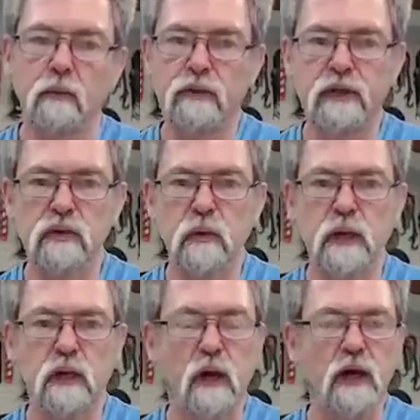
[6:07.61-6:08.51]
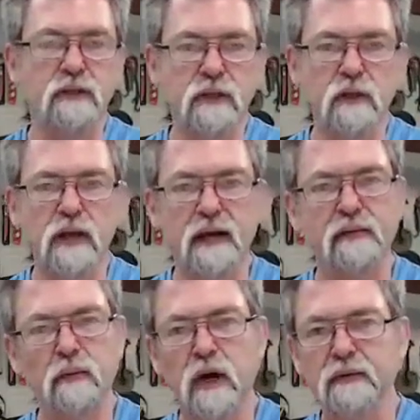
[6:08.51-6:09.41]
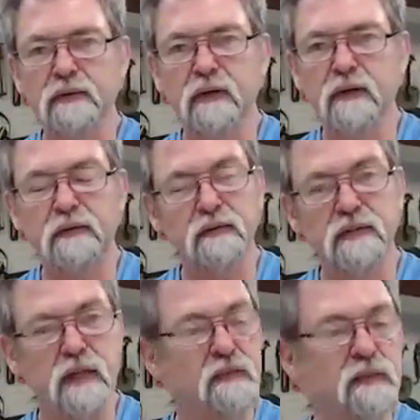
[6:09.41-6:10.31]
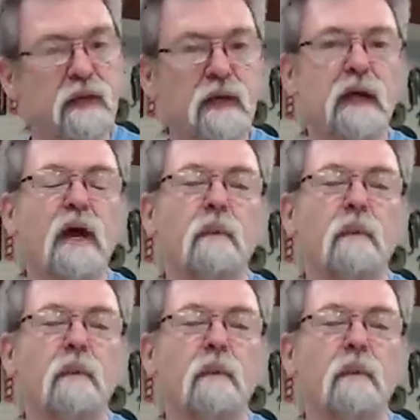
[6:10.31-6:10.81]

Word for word: With this one, I don't have a riving knife that's that thick.